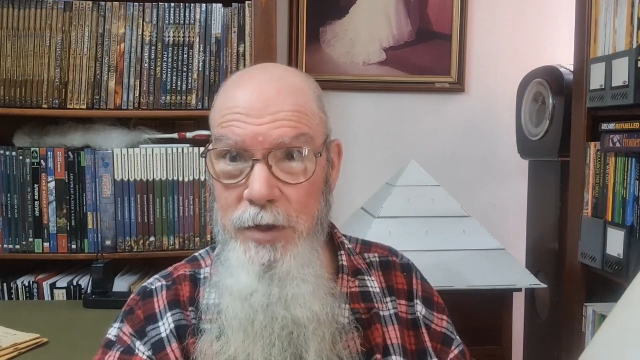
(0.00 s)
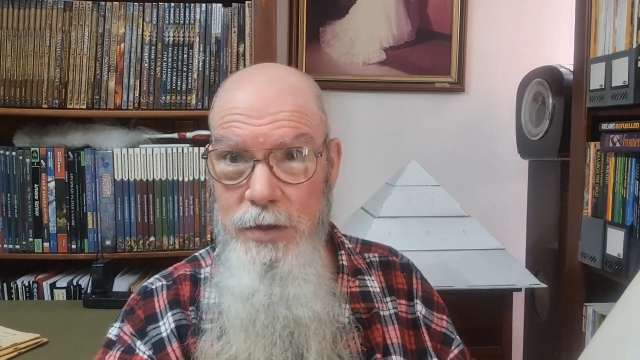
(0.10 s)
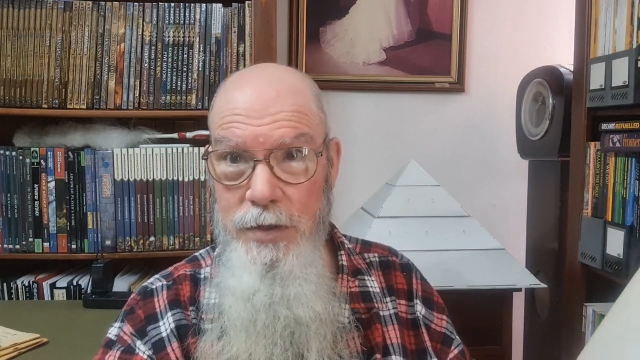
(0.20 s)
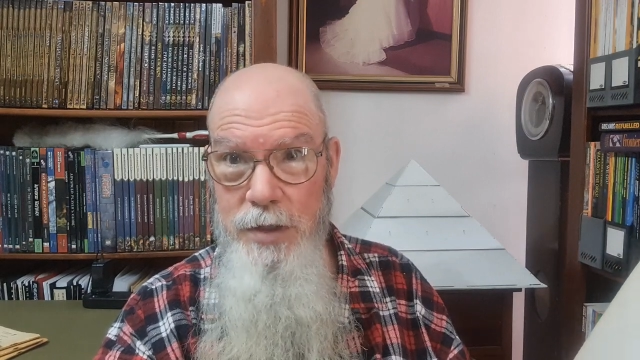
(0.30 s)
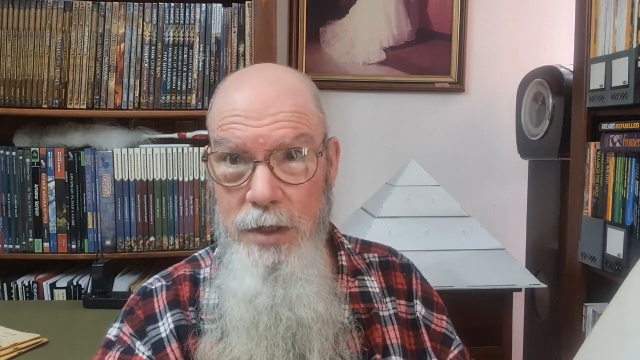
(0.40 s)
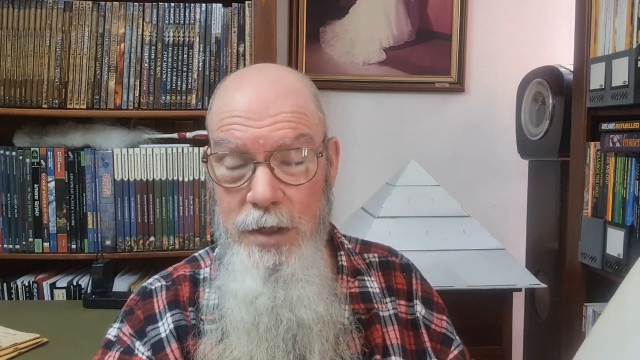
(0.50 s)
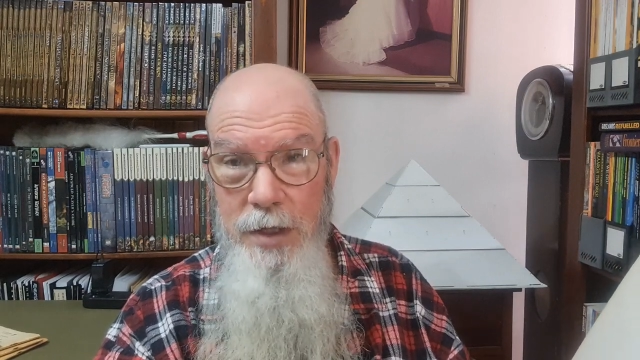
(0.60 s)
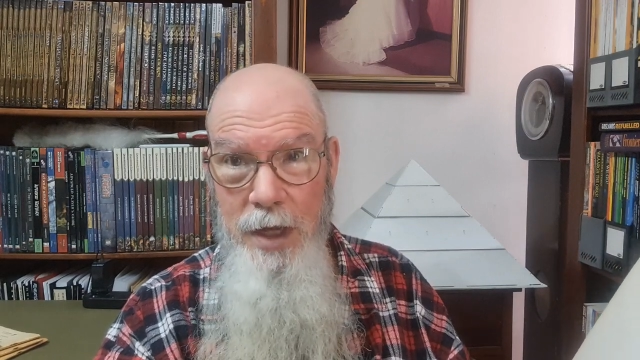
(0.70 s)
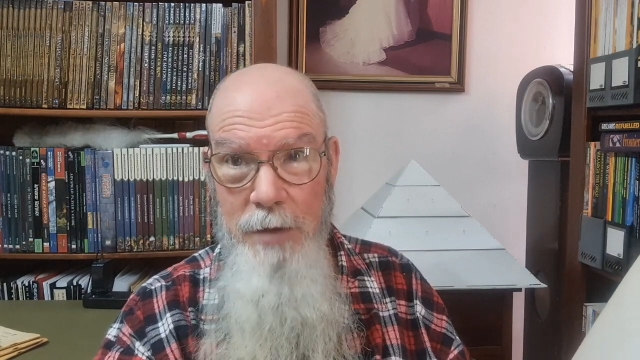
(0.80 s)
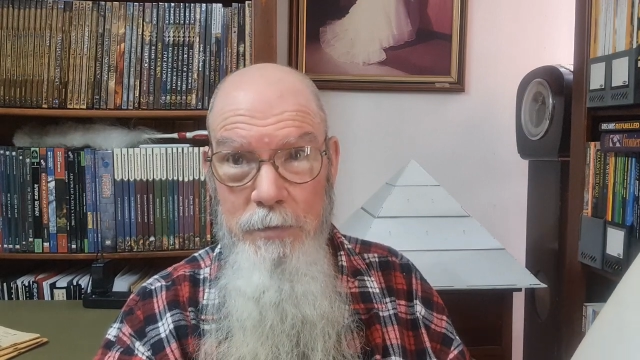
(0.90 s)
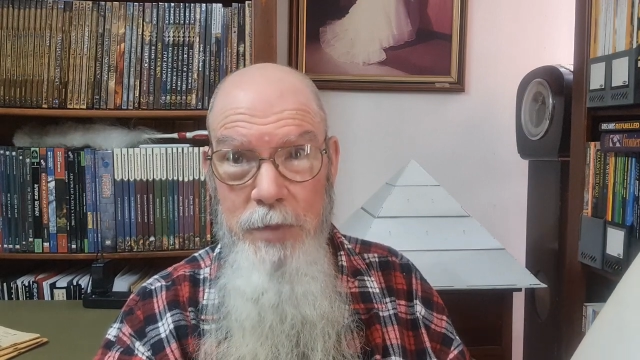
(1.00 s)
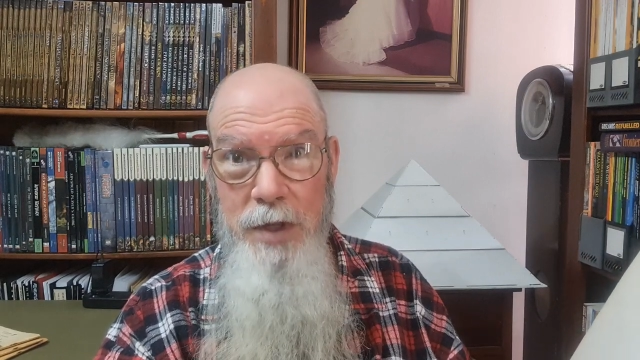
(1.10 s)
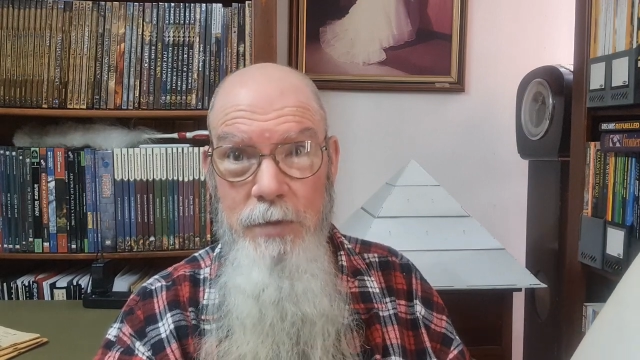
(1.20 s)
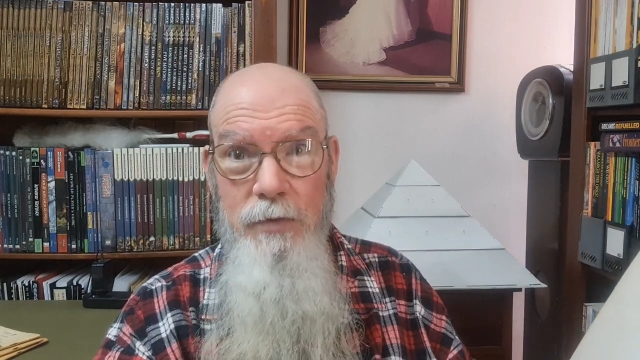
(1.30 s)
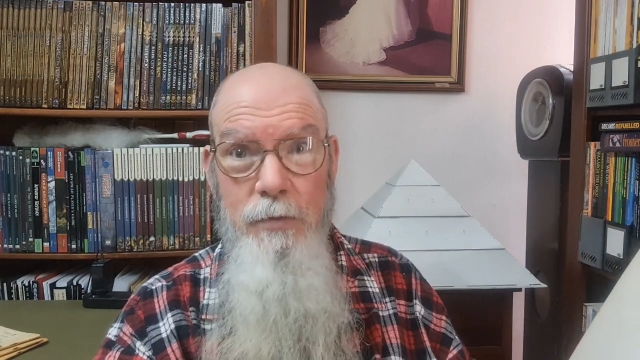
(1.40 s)
This is the uh,
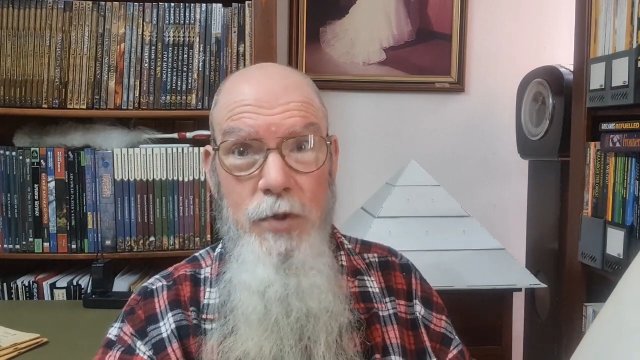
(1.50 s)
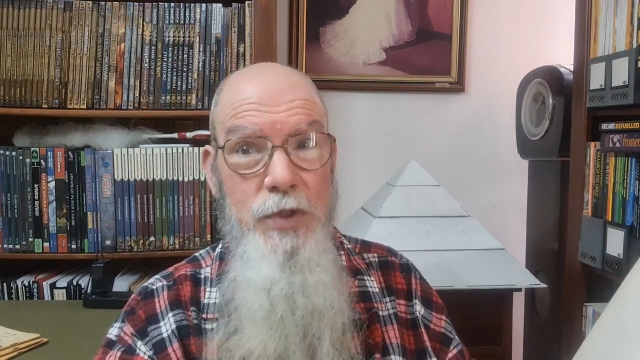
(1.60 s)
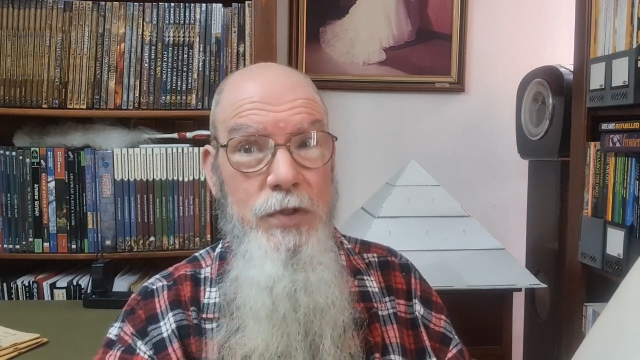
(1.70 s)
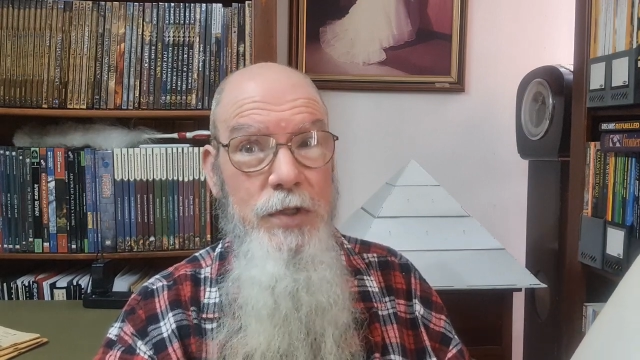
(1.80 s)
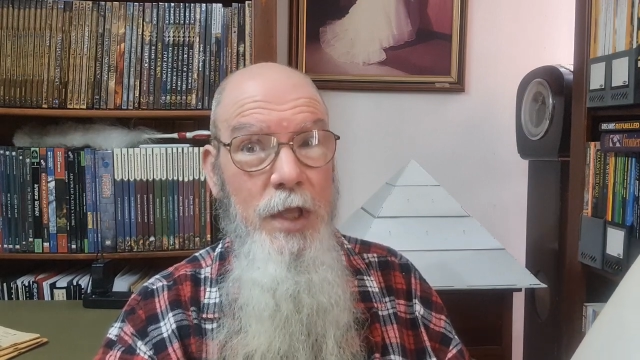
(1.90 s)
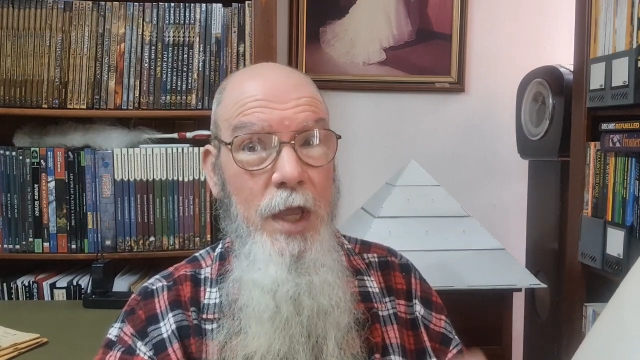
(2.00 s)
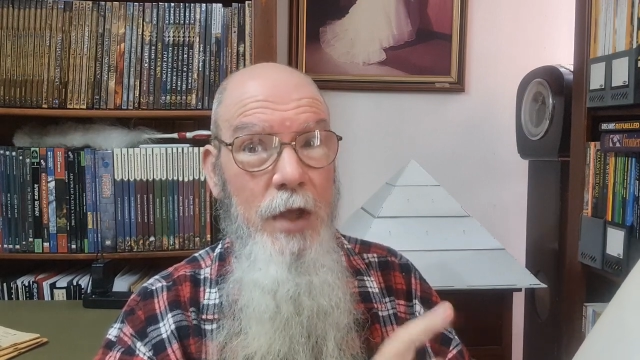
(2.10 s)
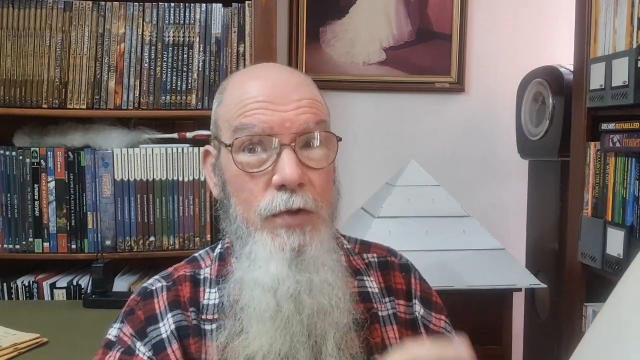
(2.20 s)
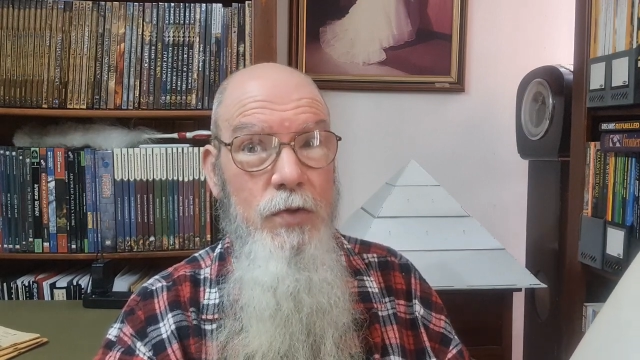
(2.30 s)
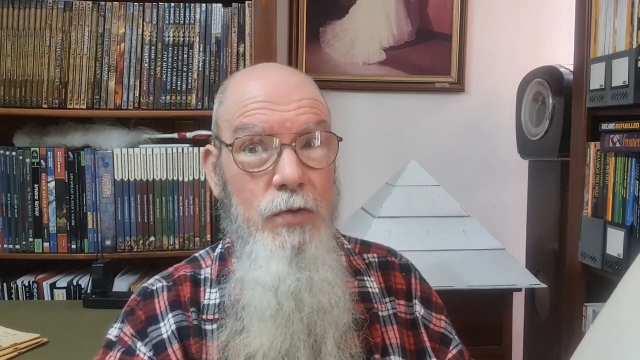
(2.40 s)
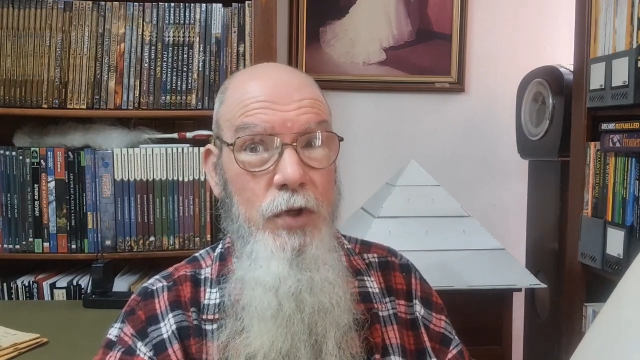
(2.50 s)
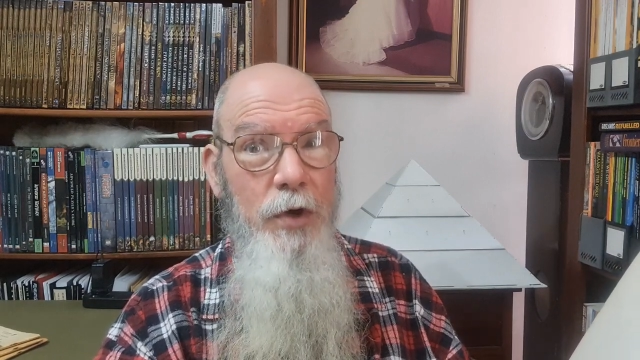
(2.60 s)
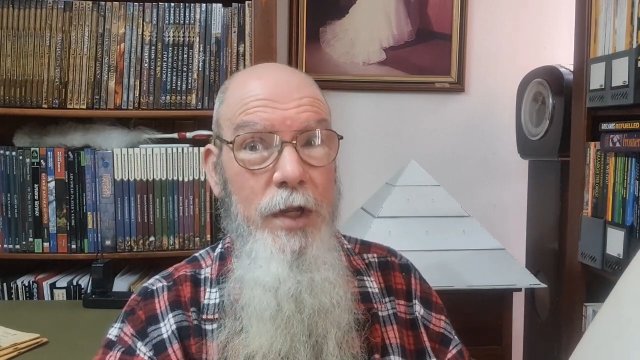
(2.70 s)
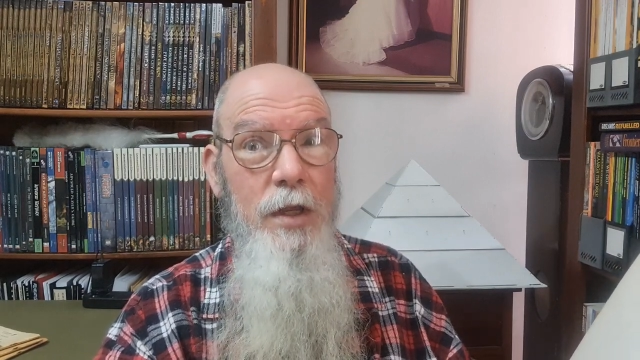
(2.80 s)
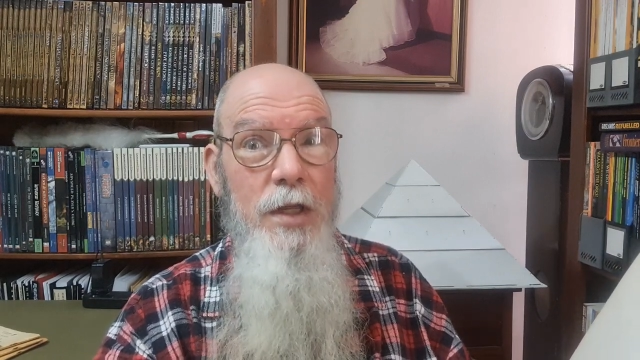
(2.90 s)
people from Wizards of the Coast, or sorry,